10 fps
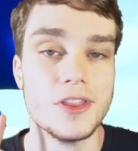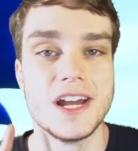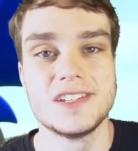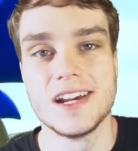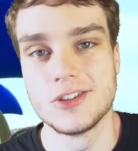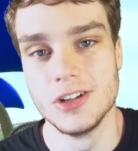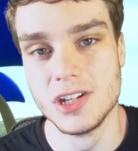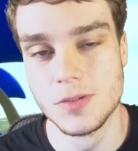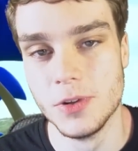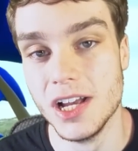that's actually
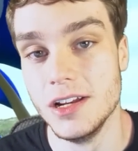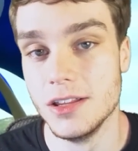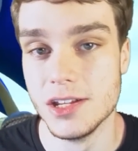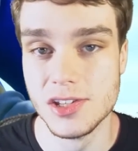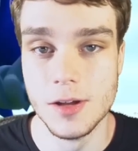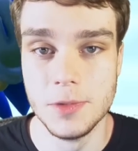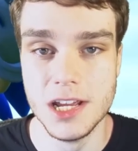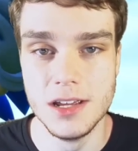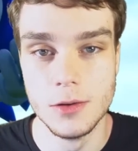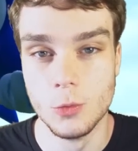explained in this
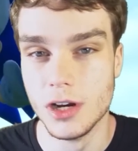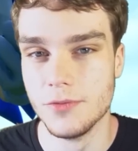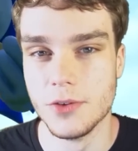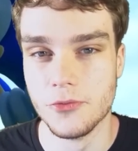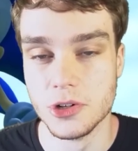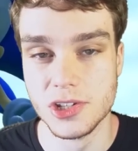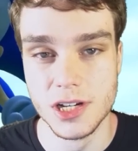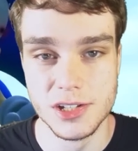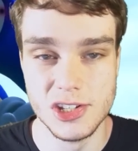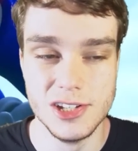update. In one of the first
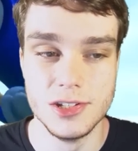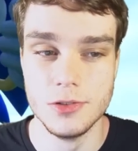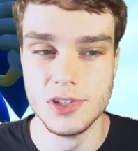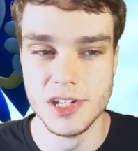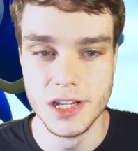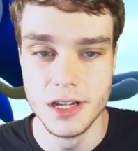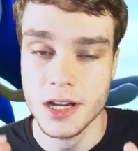cutscenes you see,